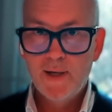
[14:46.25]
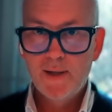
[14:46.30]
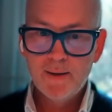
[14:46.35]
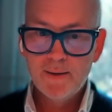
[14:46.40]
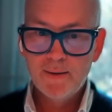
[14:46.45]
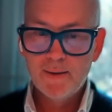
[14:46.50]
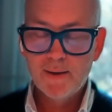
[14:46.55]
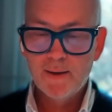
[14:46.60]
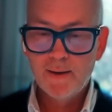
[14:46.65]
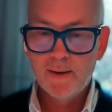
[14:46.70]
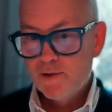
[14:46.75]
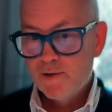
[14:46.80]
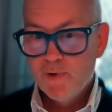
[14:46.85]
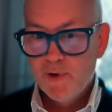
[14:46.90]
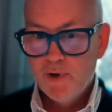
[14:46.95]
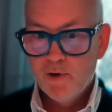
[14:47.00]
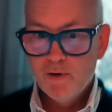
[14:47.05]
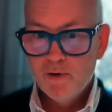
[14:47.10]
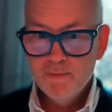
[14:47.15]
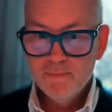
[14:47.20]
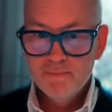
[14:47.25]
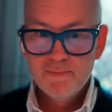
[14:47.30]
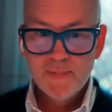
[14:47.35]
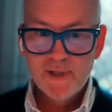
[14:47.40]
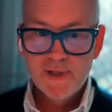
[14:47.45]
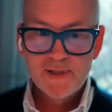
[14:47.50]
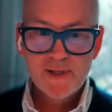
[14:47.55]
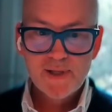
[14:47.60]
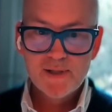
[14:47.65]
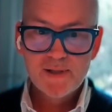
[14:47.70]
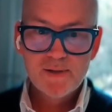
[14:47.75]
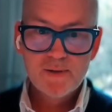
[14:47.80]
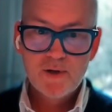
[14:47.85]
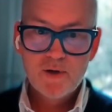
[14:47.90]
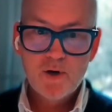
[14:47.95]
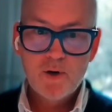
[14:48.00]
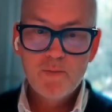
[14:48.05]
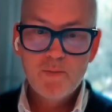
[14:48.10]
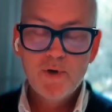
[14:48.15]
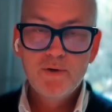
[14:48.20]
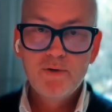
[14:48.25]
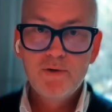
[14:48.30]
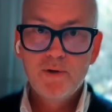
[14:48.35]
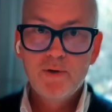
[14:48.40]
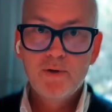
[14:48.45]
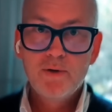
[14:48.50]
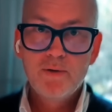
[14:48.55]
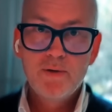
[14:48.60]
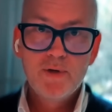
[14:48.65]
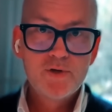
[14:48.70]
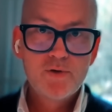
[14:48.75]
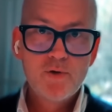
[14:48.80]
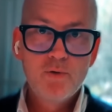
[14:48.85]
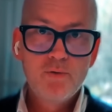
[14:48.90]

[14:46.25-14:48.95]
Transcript: And as we know, this has come under